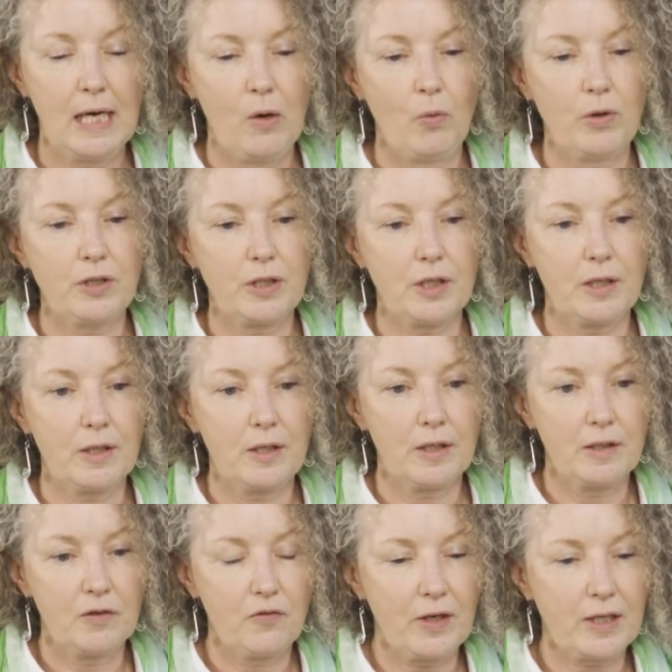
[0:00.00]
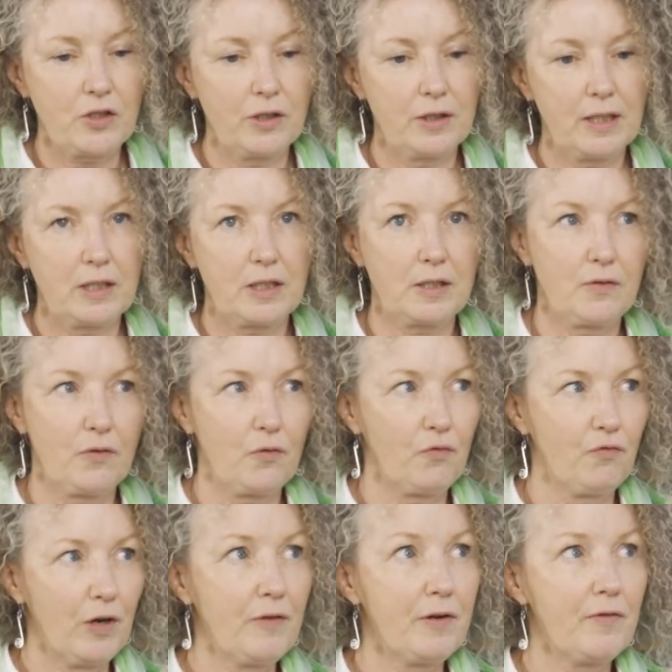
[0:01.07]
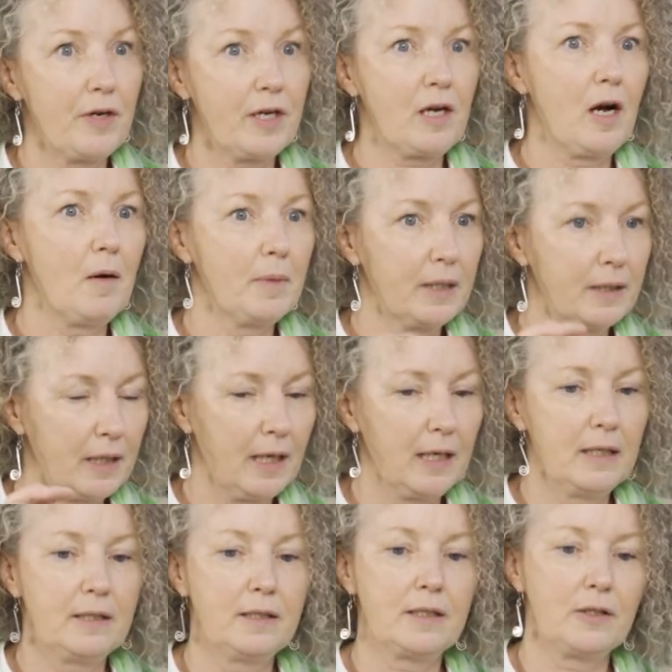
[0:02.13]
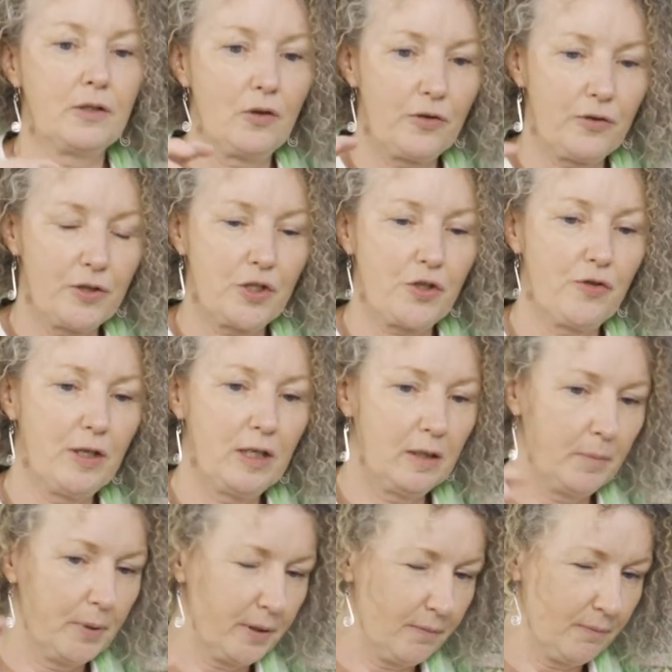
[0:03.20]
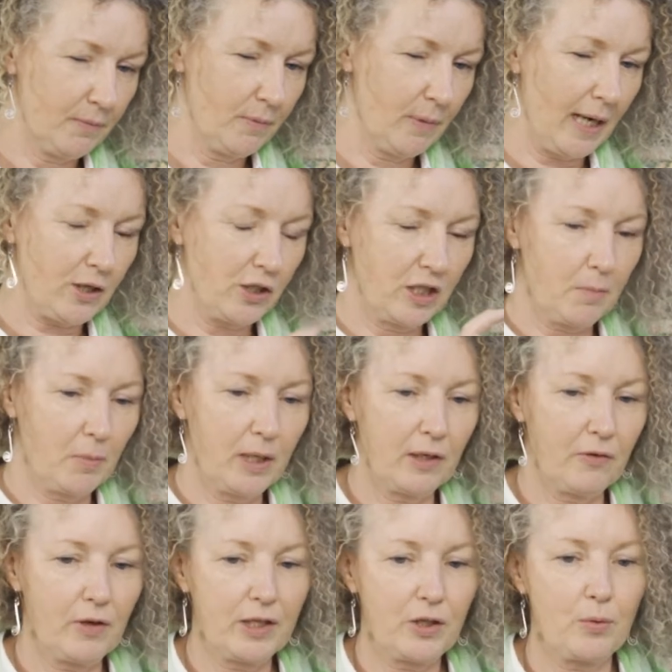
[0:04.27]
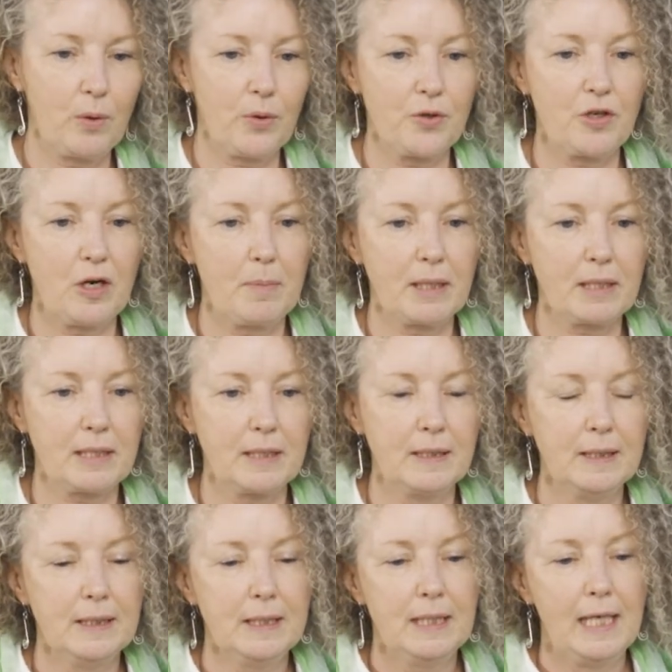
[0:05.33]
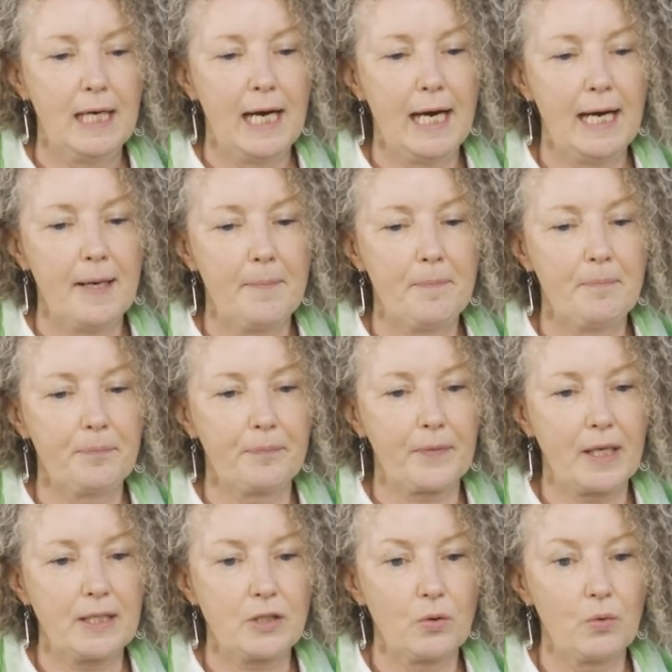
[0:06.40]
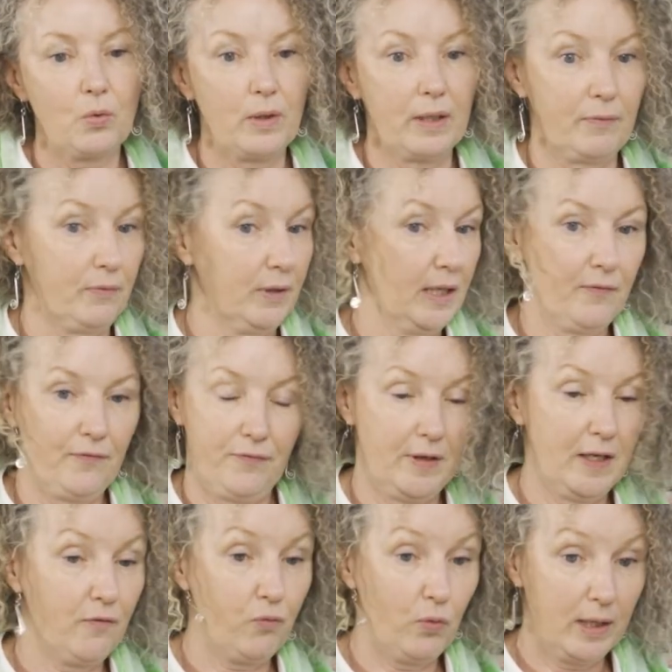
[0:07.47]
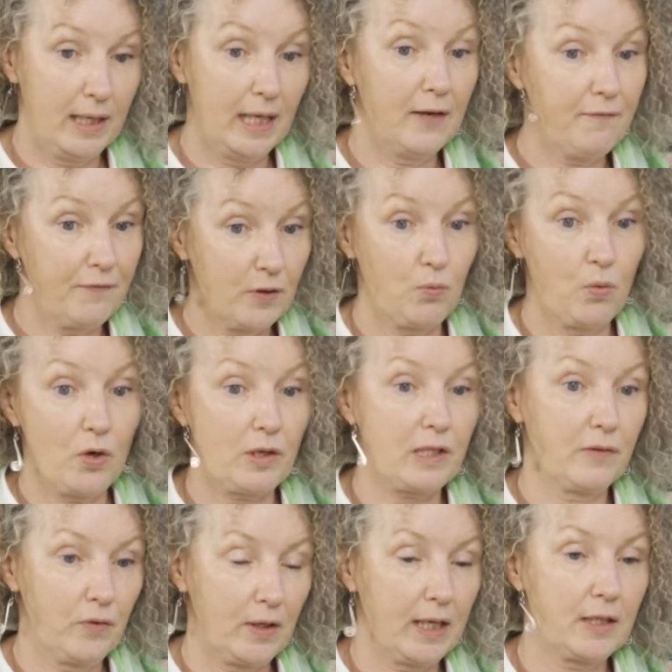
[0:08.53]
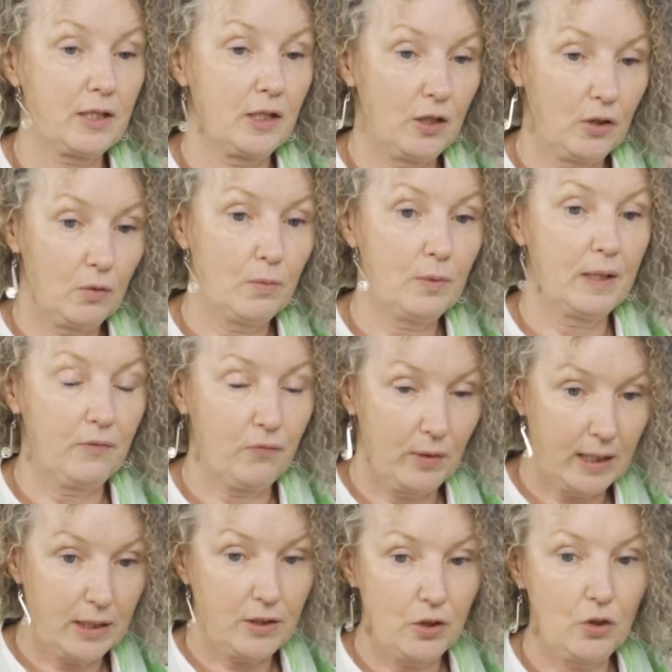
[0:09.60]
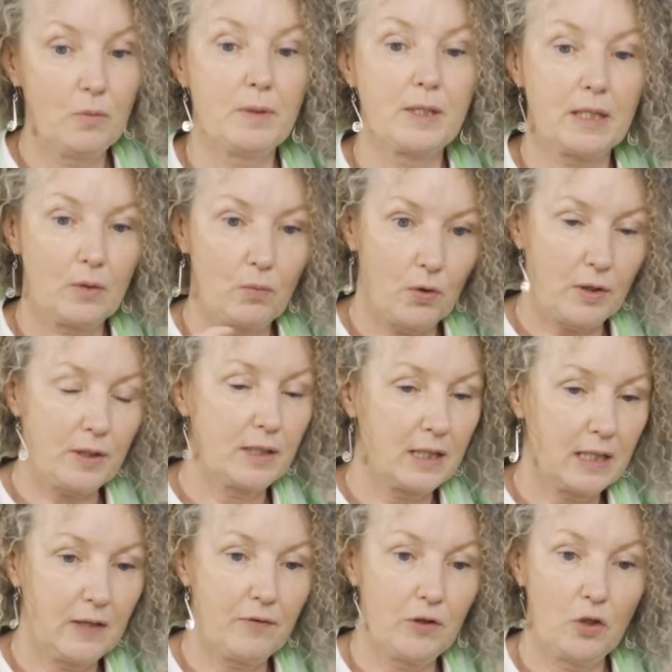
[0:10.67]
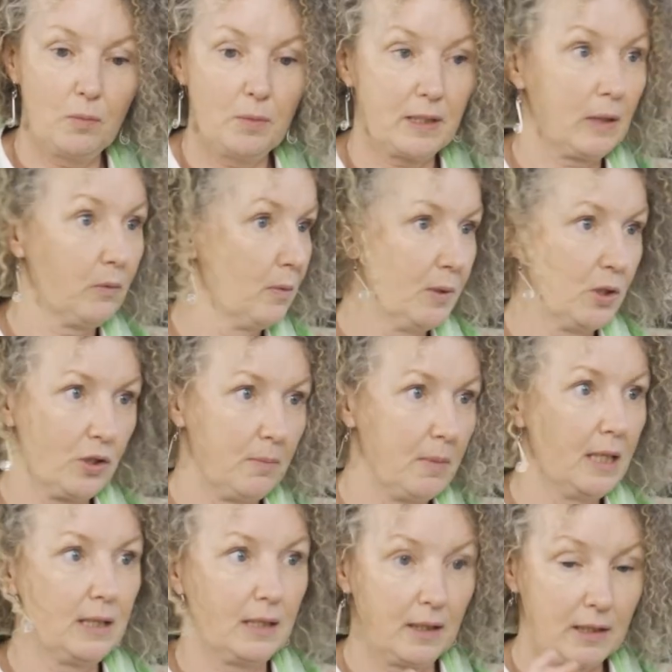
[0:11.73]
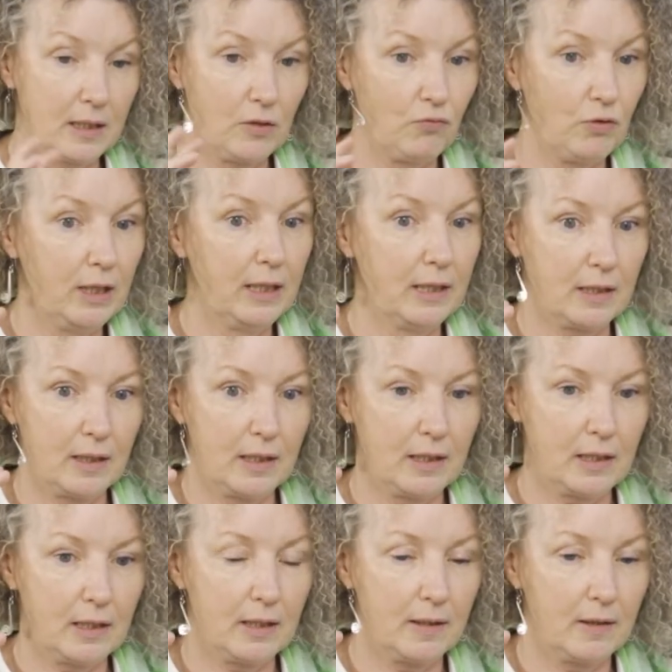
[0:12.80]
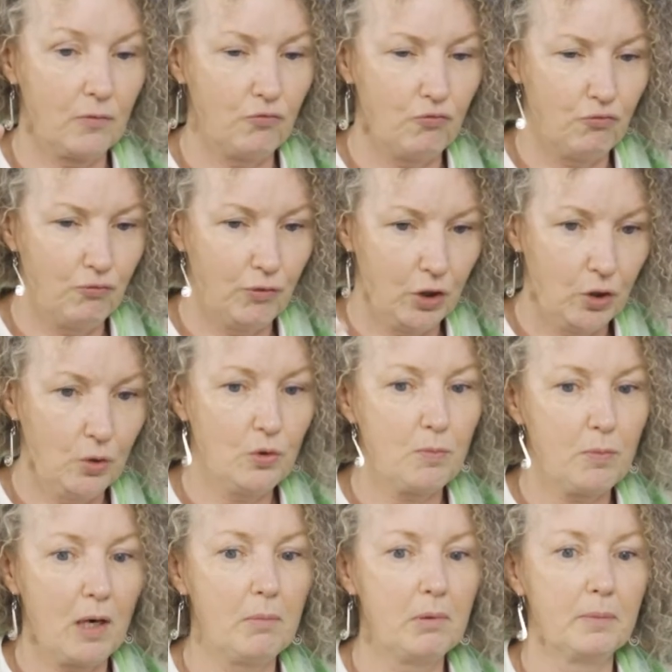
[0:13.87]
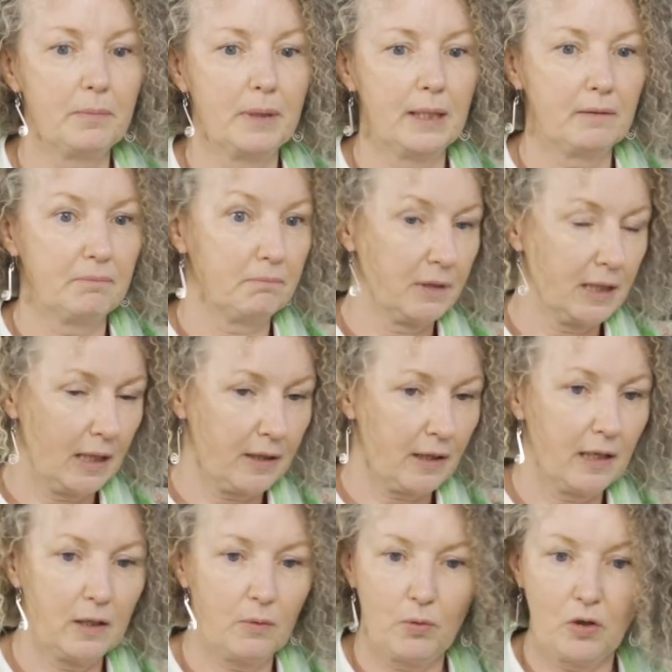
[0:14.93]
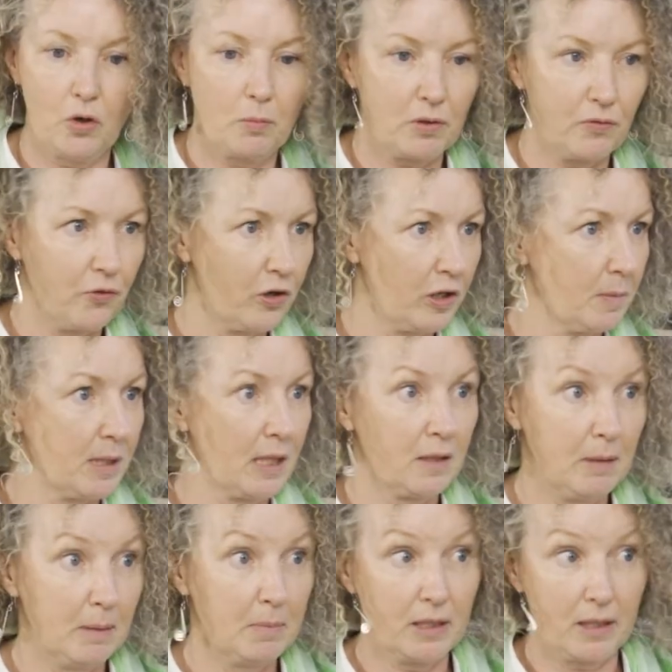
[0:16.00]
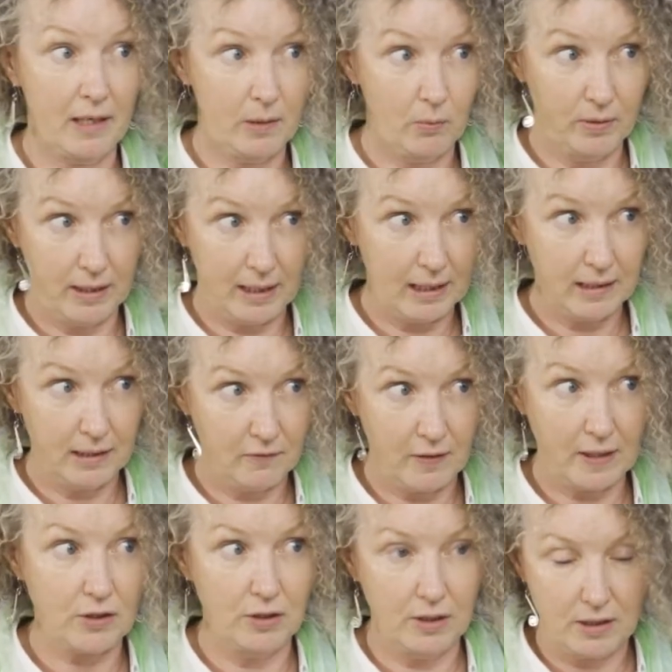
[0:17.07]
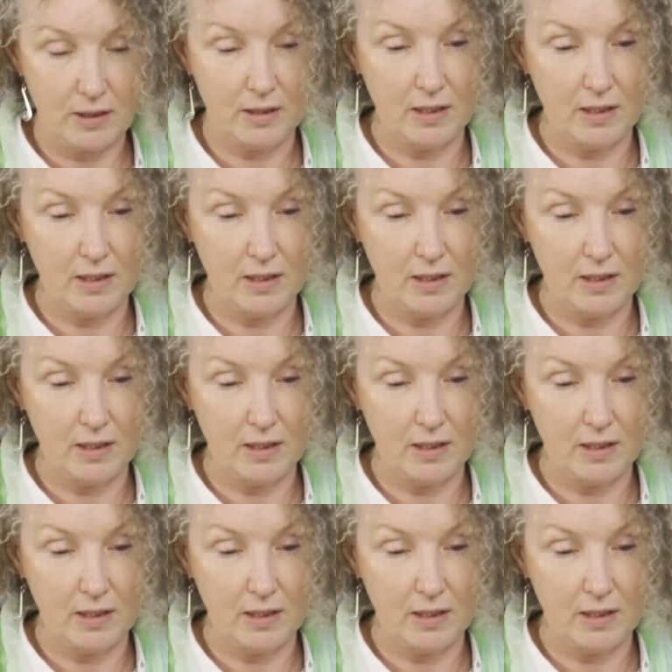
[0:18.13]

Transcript: which is an infection that's very, very common in Thailand and Northern Australia, but actually spreading right throughout the tropics. And so if we get to humans and it works and it's safe in humans, that would be just amazing, because it really is it's a huge problem in, say, Thailand, where up to 40% of people die when they get the infection. It's